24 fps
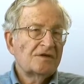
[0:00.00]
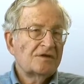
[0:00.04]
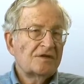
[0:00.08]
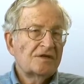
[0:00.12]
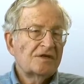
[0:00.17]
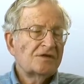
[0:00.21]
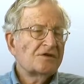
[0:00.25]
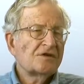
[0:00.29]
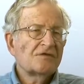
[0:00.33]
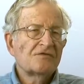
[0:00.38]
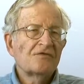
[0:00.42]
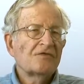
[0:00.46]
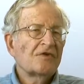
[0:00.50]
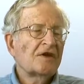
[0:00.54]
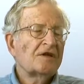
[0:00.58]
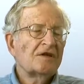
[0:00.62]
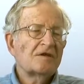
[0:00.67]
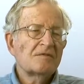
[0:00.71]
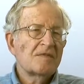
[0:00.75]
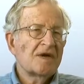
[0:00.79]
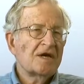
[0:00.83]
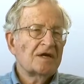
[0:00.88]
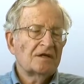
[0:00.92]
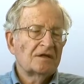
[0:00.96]
these are
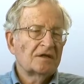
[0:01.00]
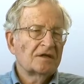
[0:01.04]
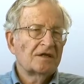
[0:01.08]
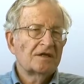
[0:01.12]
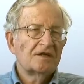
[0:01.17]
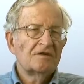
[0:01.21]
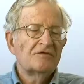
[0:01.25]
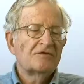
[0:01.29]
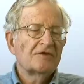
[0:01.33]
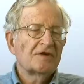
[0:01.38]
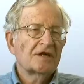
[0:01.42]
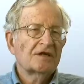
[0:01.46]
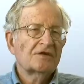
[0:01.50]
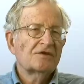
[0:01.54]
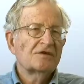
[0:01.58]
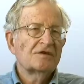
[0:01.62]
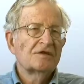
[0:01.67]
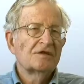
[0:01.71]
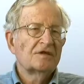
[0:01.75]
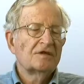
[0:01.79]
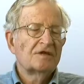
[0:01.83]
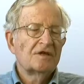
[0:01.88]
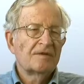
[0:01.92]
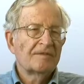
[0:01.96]
fundamental defects
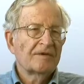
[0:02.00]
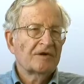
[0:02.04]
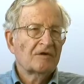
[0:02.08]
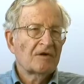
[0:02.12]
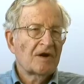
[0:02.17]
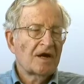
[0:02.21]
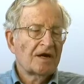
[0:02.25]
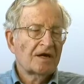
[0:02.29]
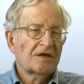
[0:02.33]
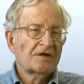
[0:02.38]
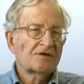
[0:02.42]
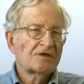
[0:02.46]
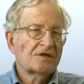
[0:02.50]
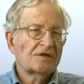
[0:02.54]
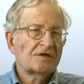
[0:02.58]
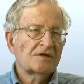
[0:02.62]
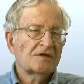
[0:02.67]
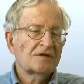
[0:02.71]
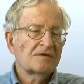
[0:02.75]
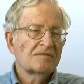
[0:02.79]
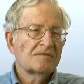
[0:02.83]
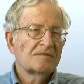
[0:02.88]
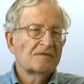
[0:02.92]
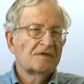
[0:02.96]
in the democratic
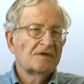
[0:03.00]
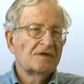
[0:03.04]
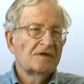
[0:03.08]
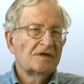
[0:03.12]
system.